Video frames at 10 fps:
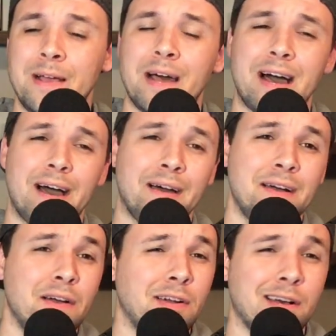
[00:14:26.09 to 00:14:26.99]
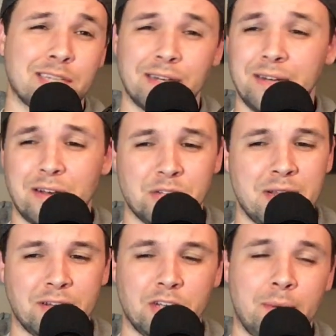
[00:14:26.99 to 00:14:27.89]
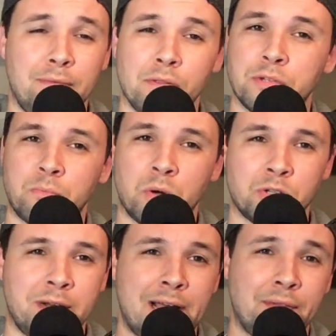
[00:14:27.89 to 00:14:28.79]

Also not going to talk about Flow Sports right now.